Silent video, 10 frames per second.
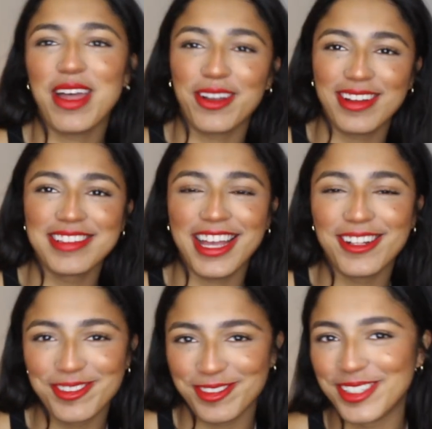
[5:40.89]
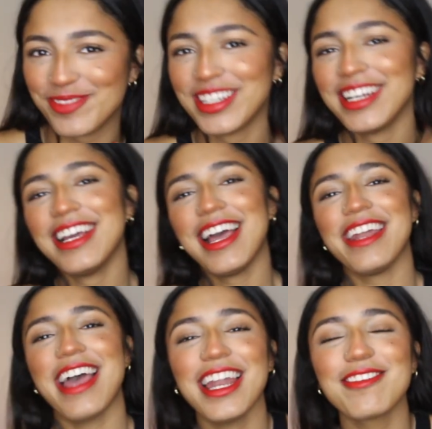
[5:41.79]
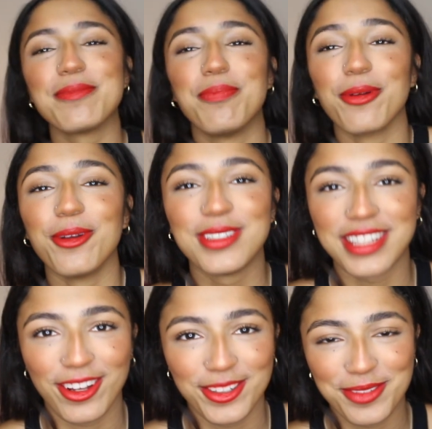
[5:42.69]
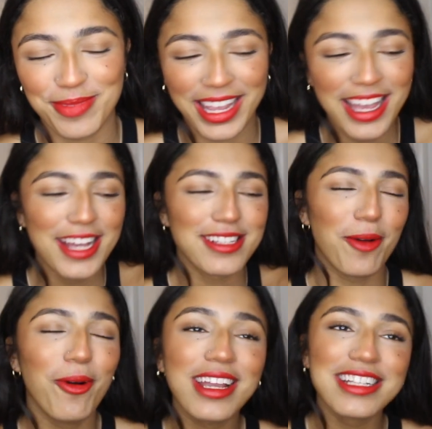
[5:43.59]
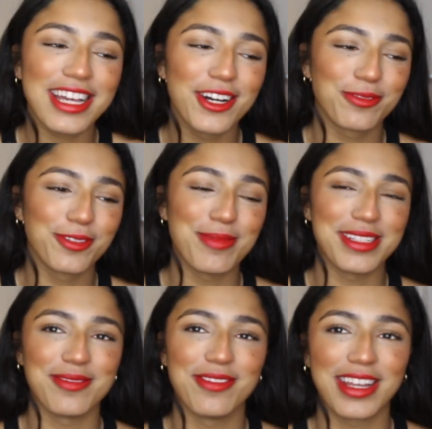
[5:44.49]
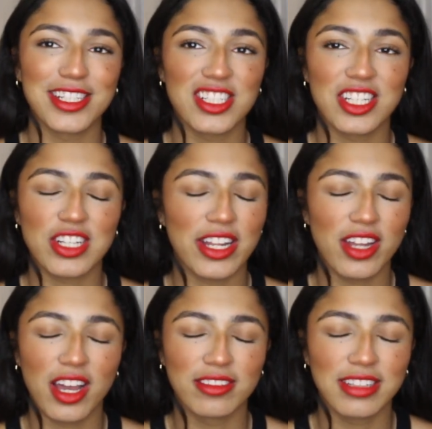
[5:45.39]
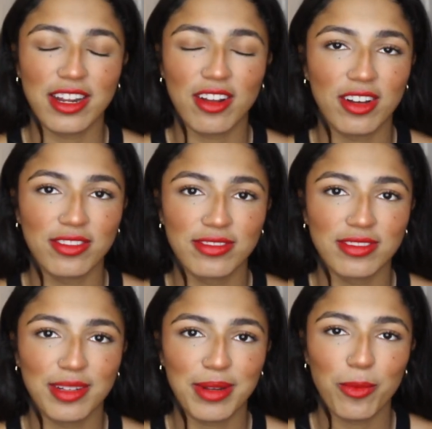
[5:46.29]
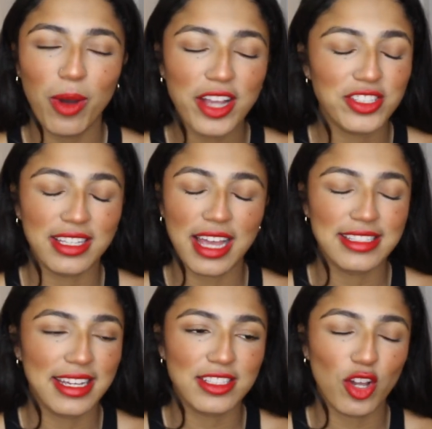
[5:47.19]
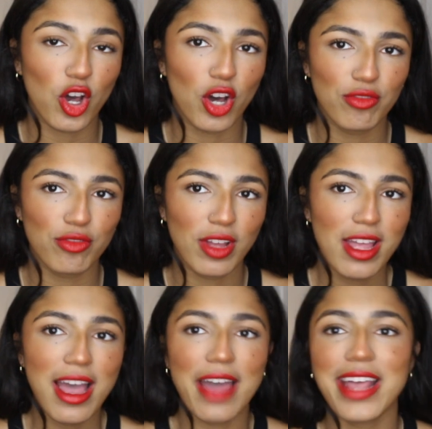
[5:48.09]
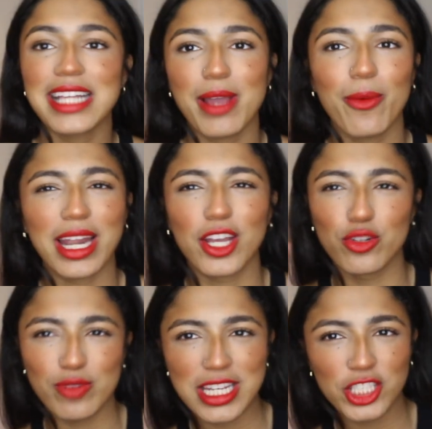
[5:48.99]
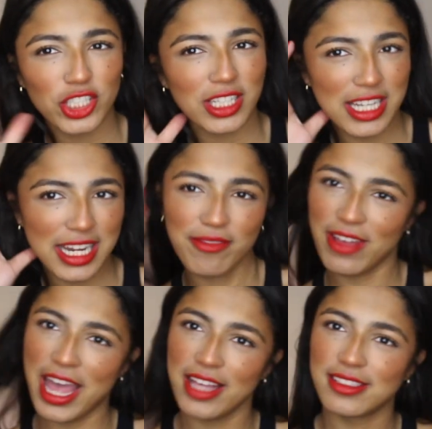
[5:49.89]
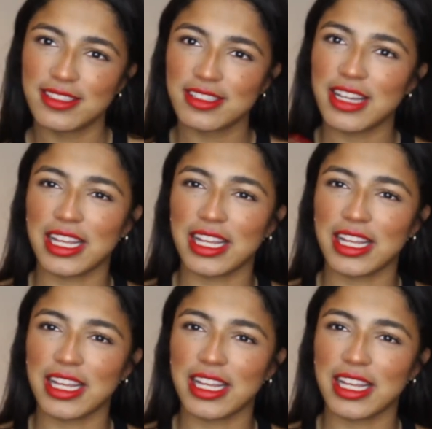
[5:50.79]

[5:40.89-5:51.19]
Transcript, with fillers: I go into Elle's room, and Ella is brutally honest with me. I walk into Elle's room in something, and she's literally like, "No, get it off." I'm like, "Why?" She's like, "Get it off." And there's me. I wear like a green chunky knit vest.